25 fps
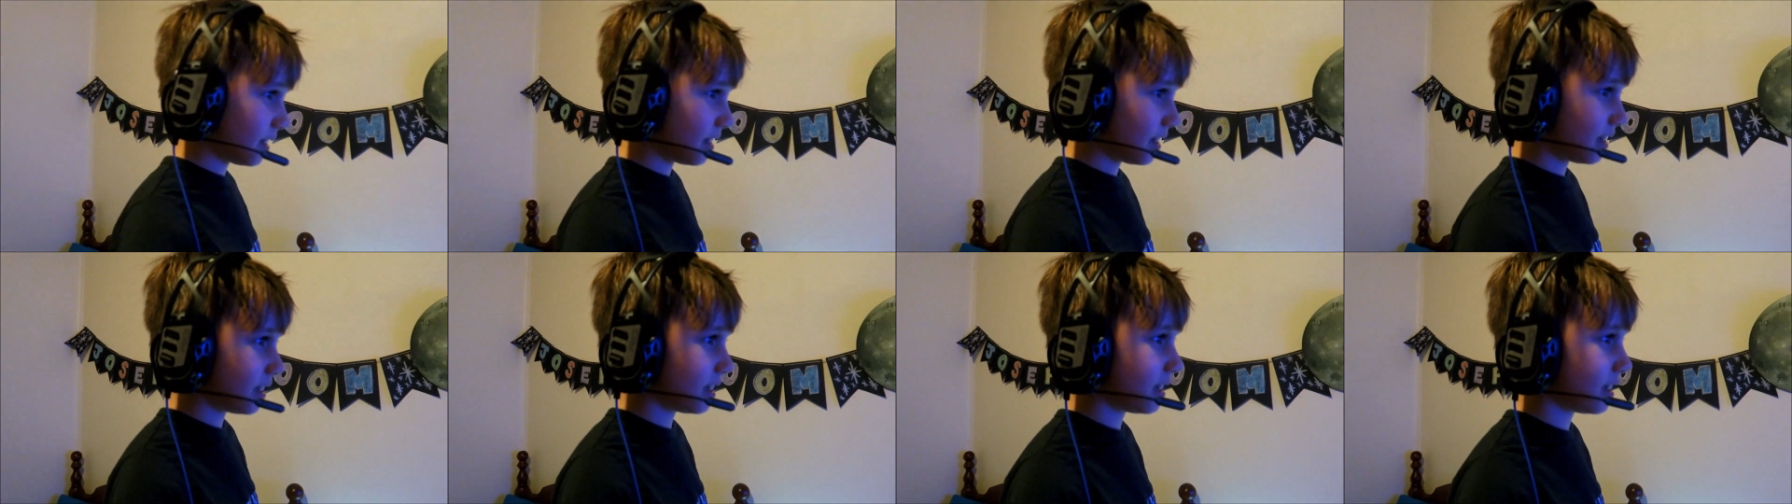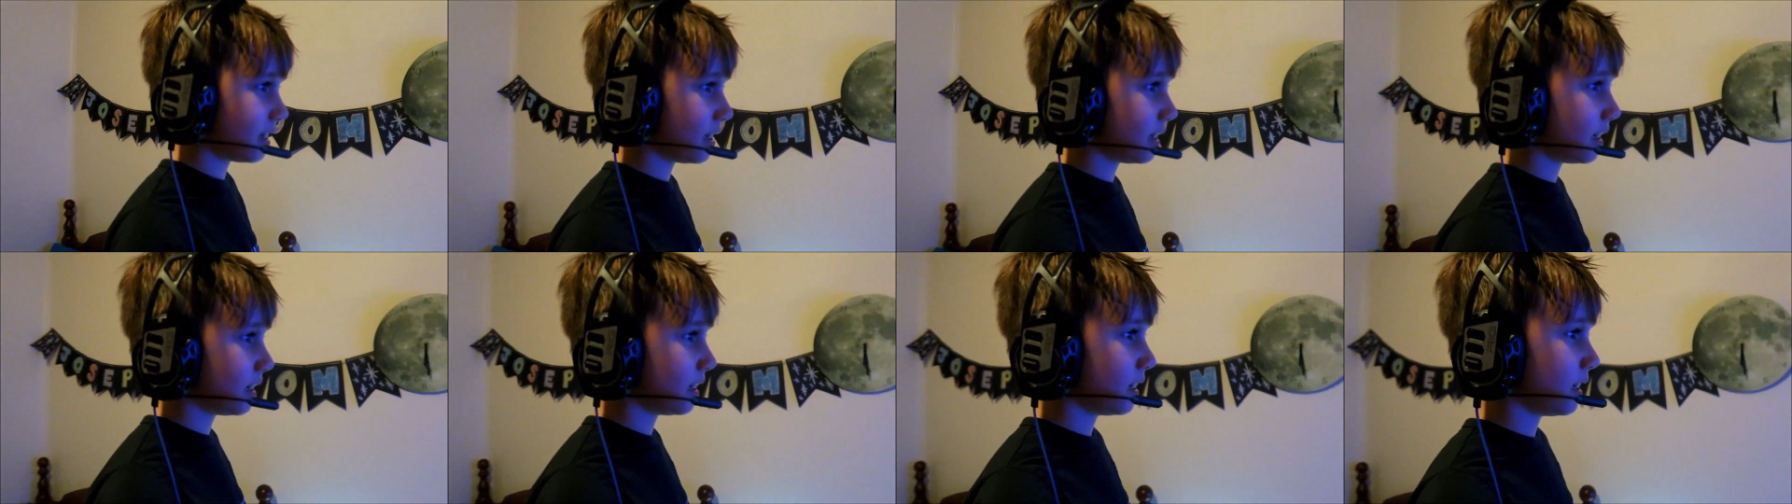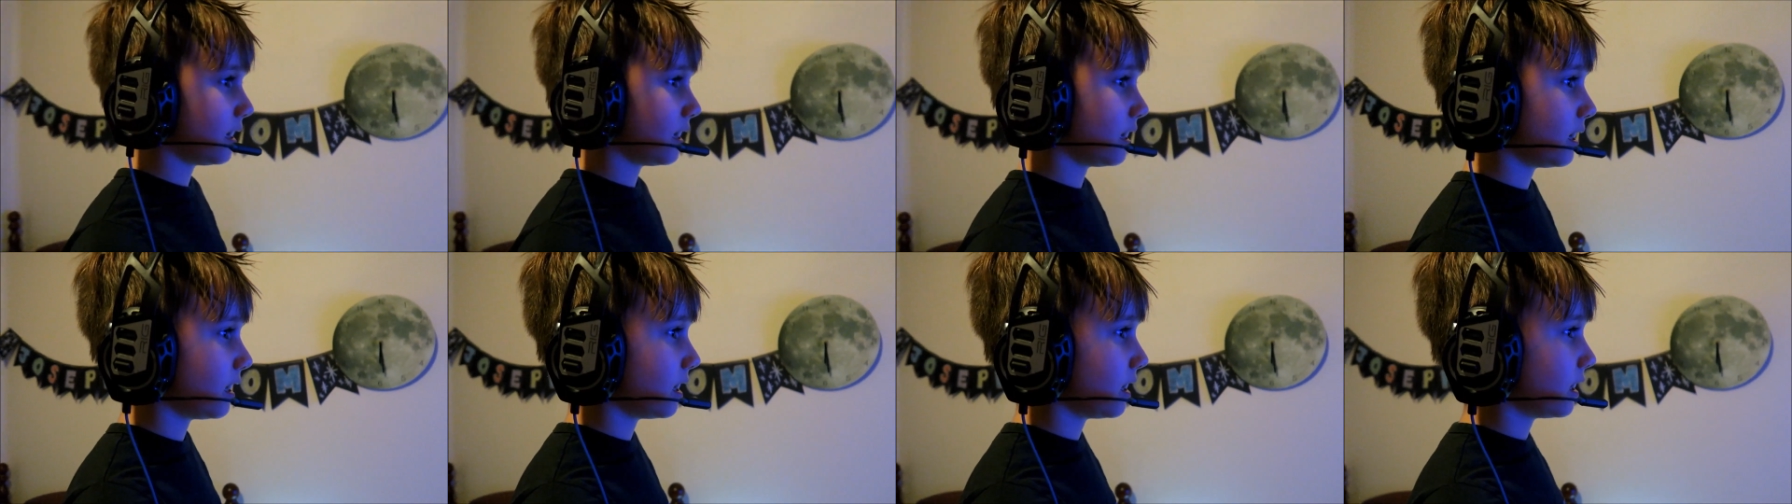right.
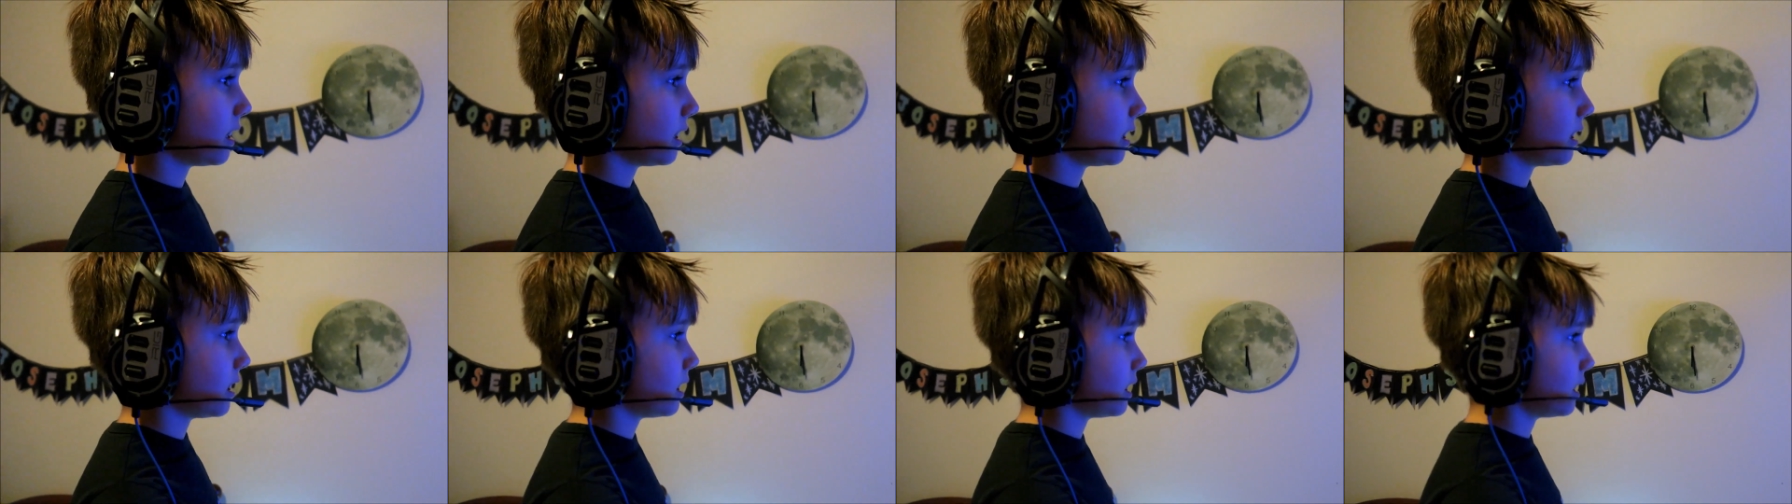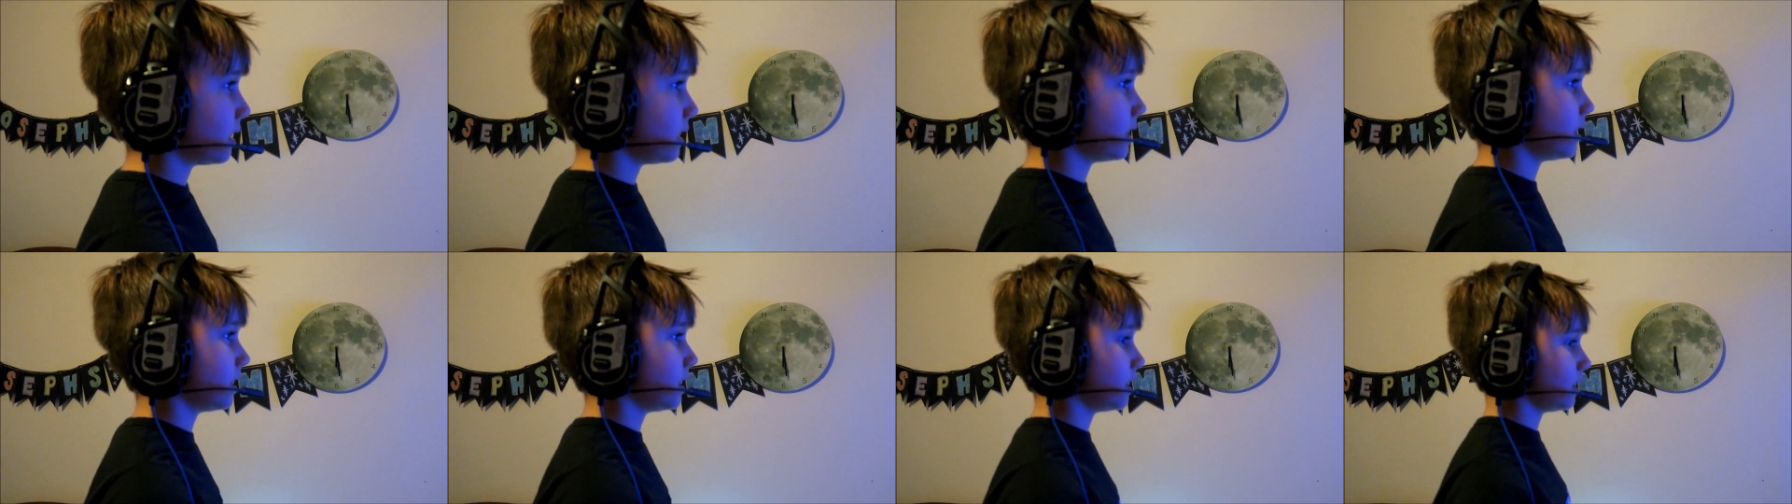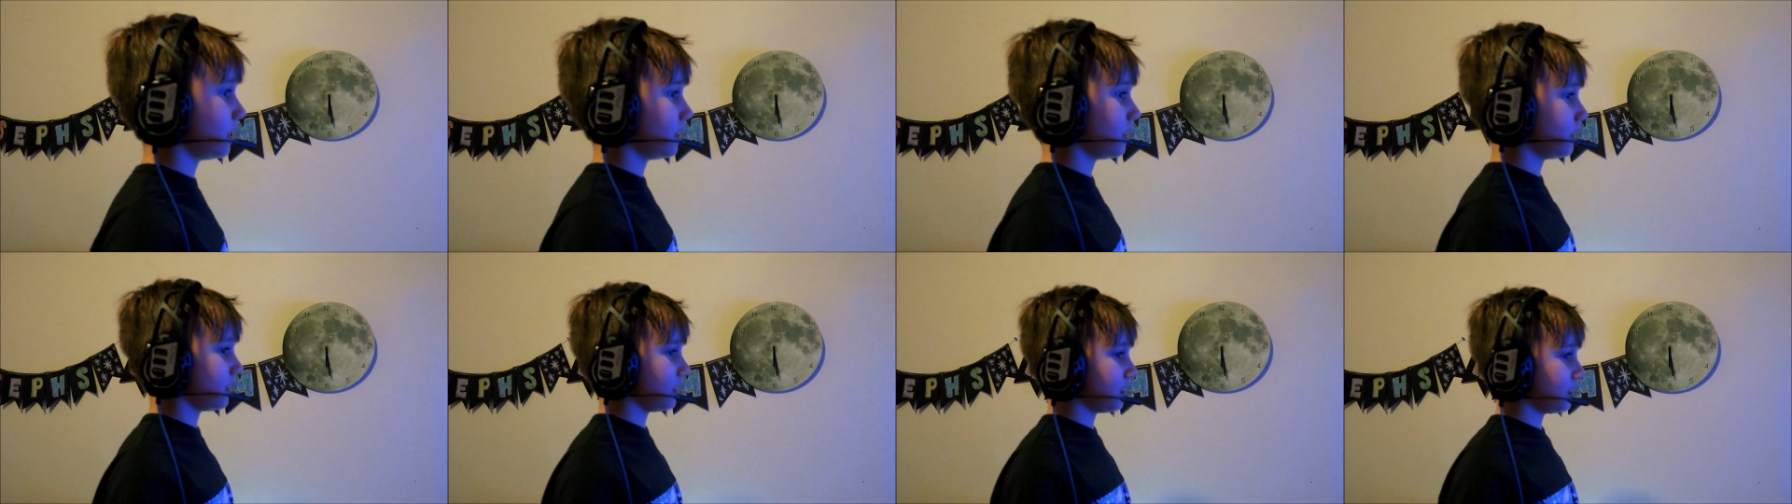You can play
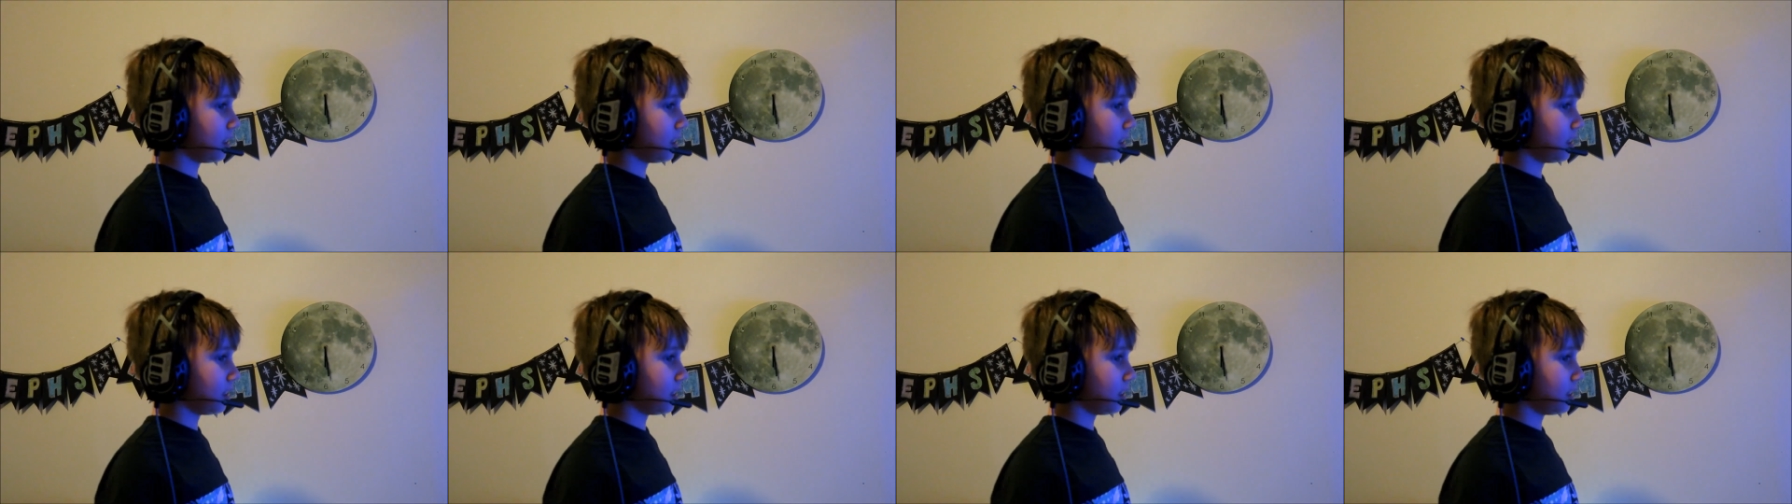this for a